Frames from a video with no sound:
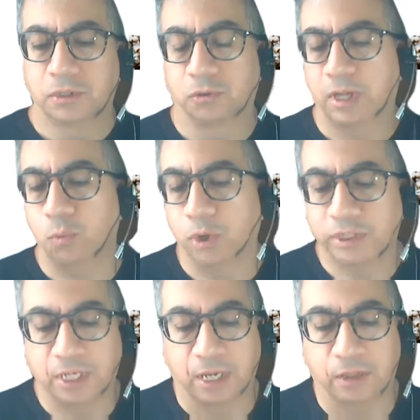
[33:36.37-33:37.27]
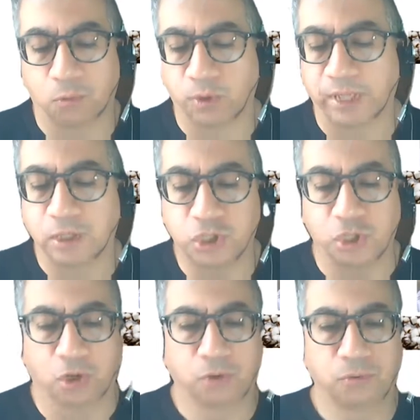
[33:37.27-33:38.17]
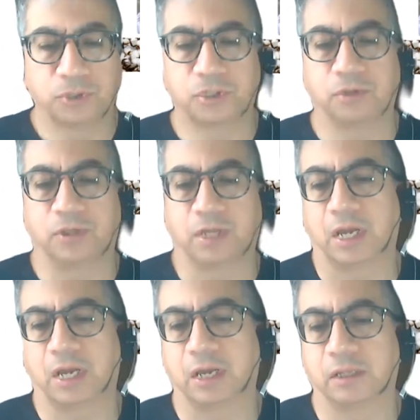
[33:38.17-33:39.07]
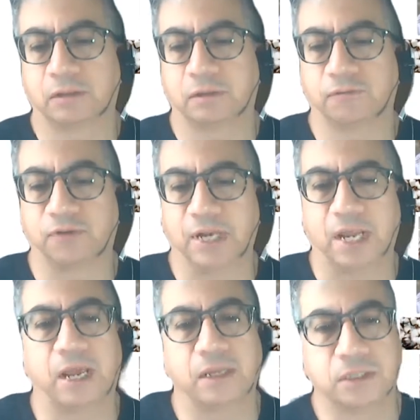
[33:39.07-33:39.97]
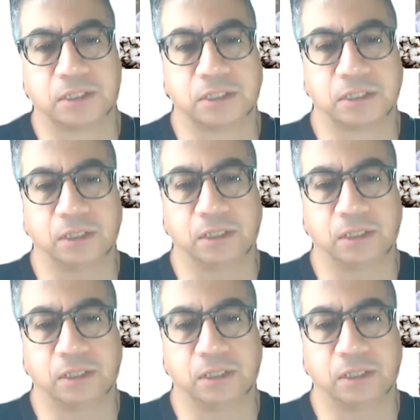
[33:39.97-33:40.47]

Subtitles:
they work together with NGOs that finance